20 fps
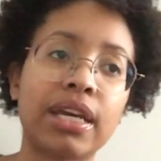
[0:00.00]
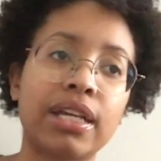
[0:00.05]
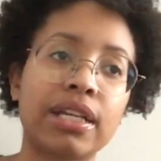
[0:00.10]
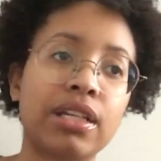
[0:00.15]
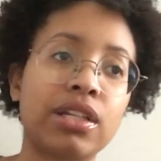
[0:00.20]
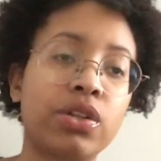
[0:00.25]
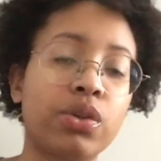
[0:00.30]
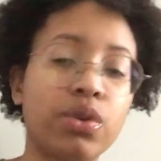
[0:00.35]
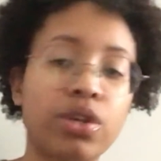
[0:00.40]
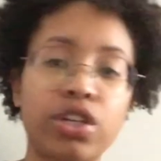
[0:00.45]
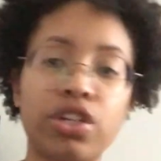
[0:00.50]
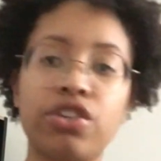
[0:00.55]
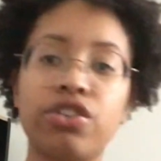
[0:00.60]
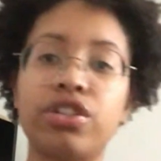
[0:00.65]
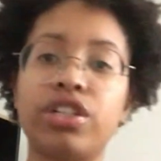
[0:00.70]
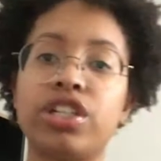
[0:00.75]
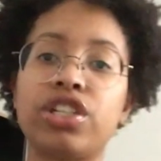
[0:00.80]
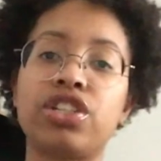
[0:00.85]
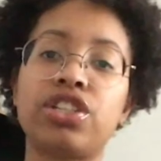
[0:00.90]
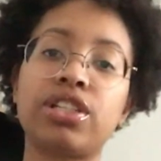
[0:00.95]
and doing your
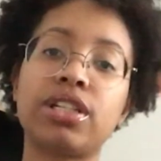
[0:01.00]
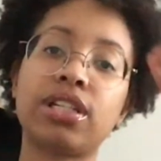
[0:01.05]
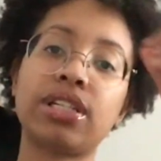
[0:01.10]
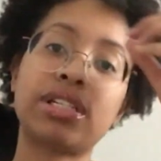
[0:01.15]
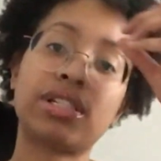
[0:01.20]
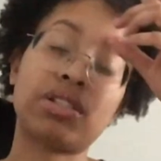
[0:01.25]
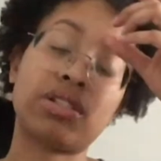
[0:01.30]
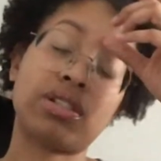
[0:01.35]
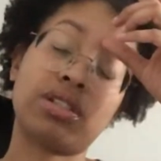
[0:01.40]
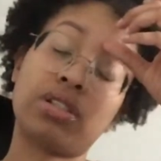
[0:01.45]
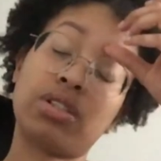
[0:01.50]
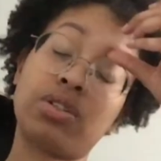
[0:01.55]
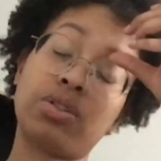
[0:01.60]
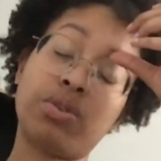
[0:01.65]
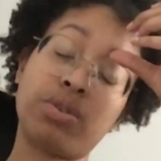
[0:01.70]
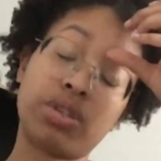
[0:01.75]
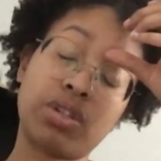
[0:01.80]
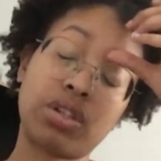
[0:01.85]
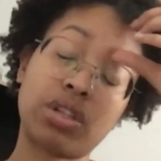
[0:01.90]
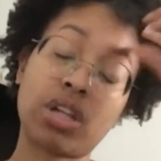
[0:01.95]
dishes,
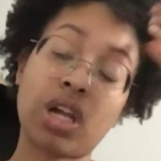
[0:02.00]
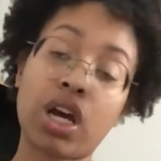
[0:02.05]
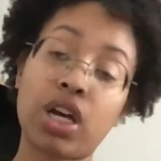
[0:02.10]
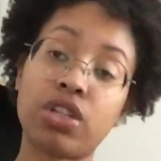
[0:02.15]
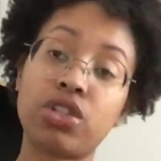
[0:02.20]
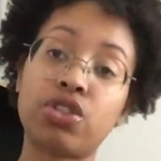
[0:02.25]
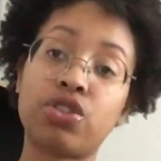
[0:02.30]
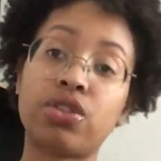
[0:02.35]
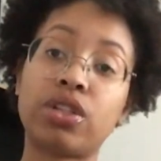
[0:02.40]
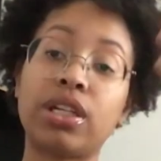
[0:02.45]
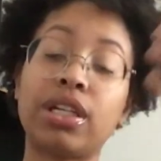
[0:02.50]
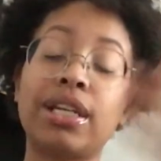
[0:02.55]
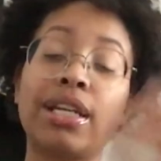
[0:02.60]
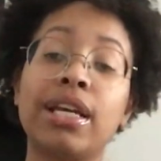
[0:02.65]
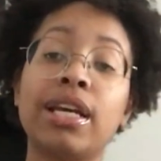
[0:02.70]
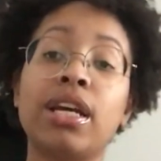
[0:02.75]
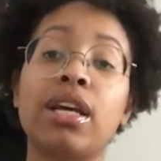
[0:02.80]
doing your laundry,